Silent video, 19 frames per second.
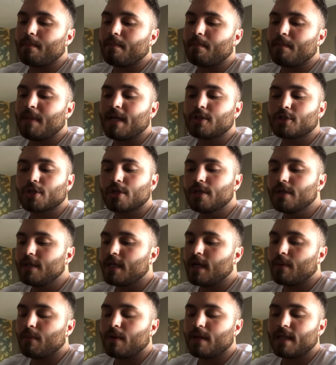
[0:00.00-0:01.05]
Make sure you
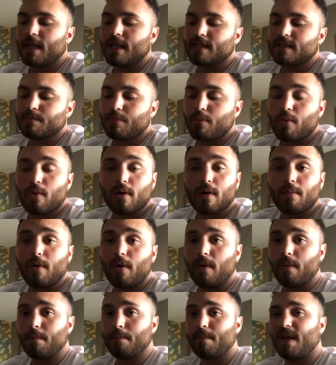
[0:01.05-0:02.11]
get one that's
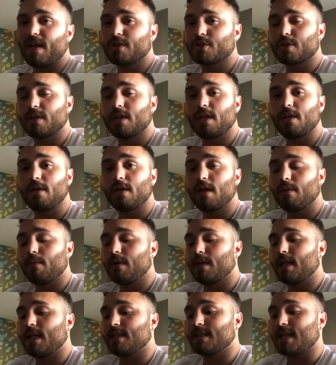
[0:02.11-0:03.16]
portable. Make sure that you get
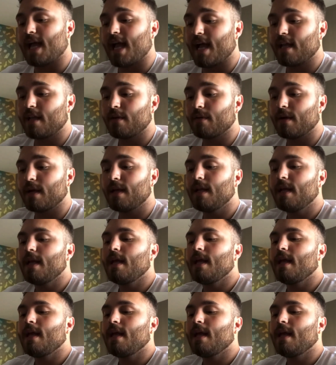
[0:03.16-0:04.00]
one that's accurate.